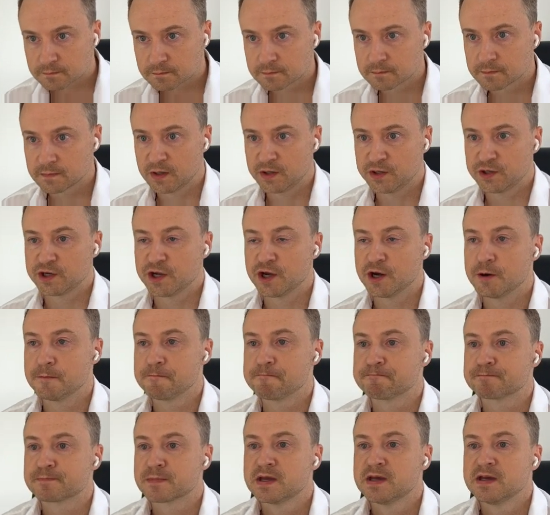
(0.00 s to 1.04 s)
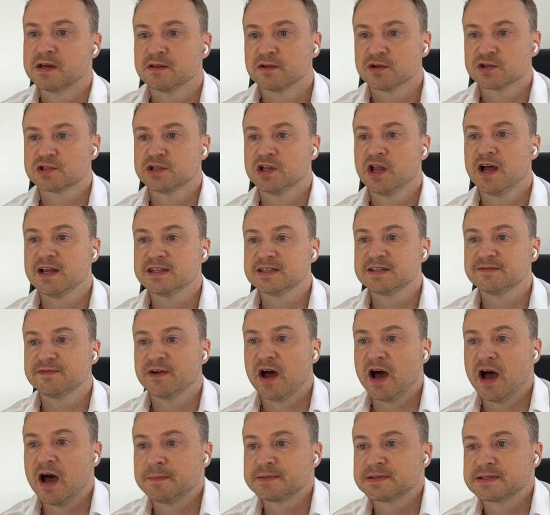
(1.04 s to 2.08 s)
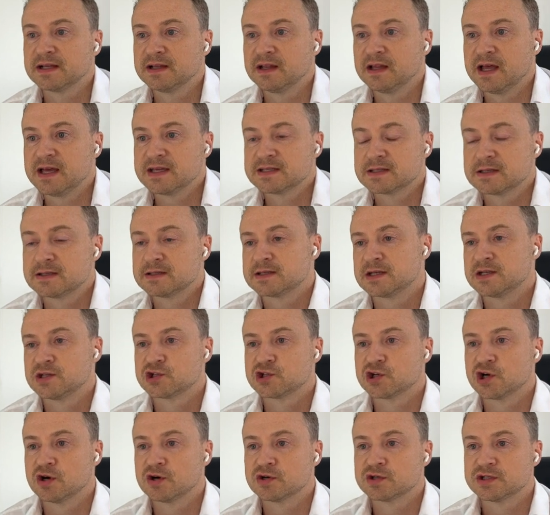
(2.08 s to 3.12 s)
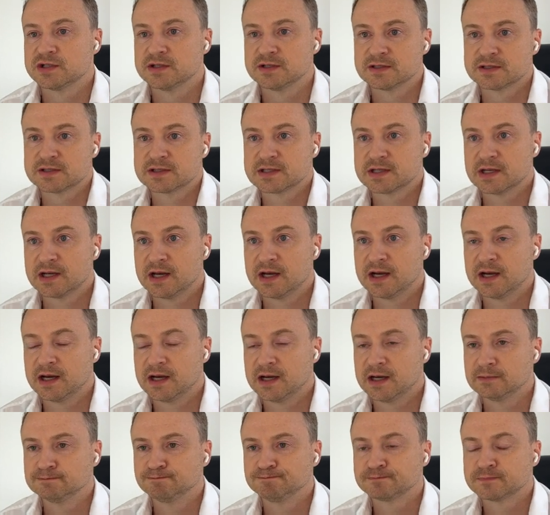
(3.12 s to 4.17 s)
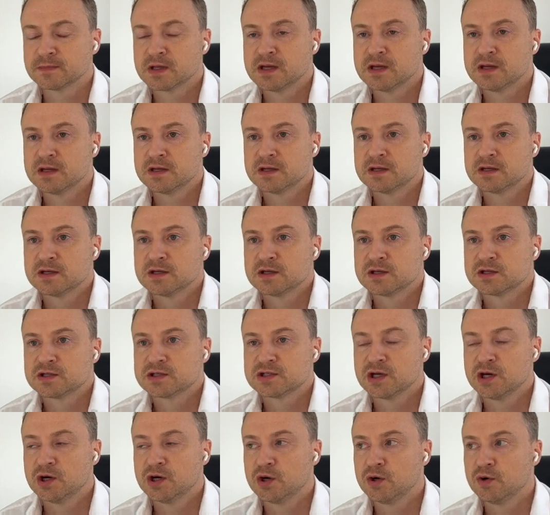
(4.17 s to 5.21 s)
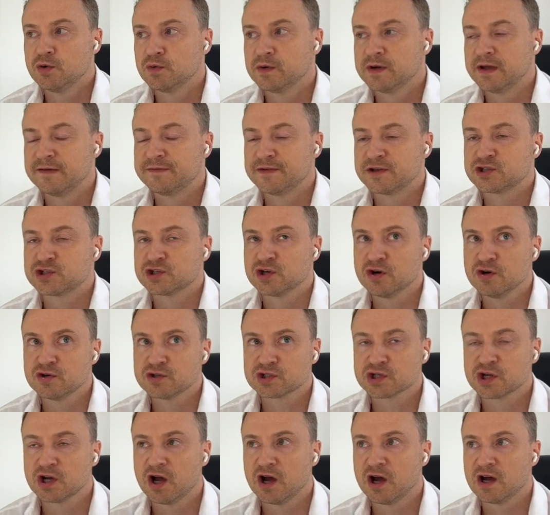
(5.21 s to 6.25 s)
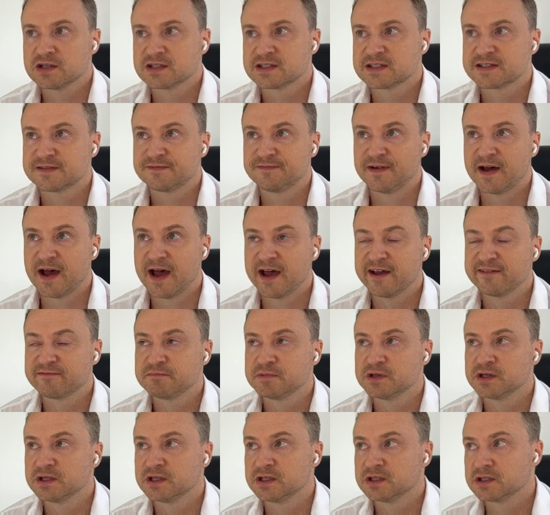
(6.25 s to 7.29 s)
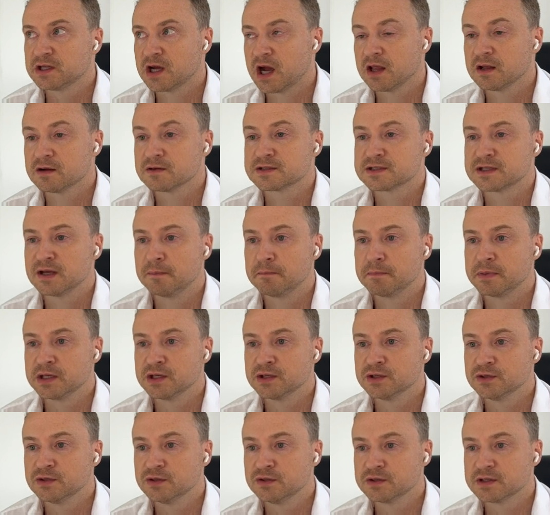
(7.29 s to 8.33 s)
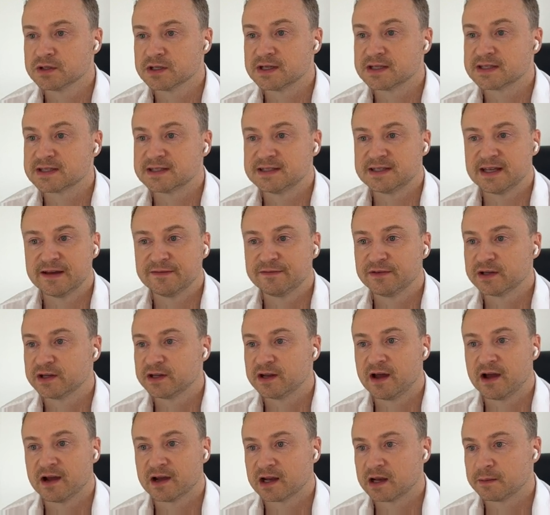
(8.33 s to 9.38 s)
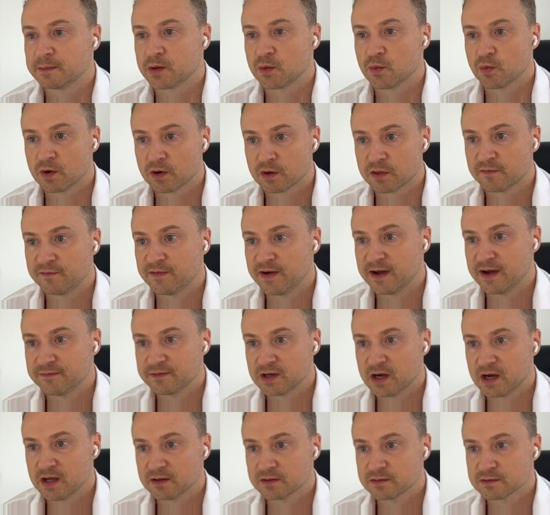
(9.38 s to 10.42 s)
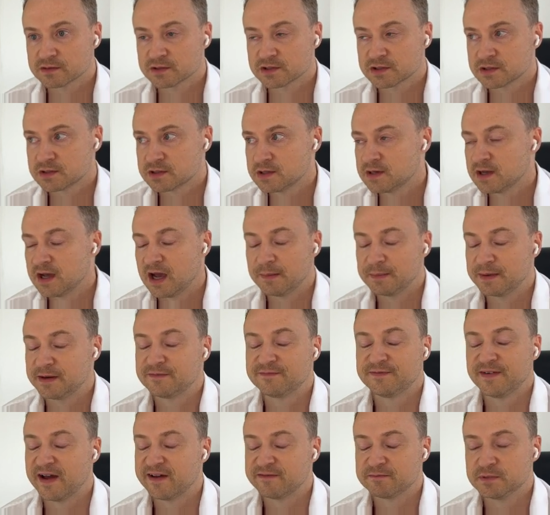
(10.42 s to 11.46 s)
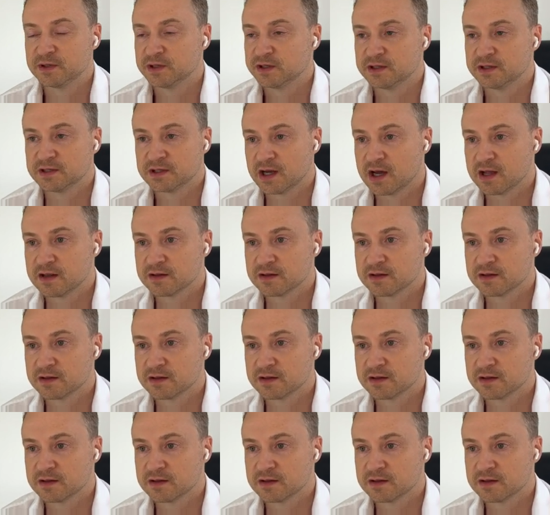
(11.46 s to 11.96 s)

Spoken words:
There you go. There's lots of obsolescence in churches. So if a church costs $5 million to build, it's definitely not going to be worth $5 million.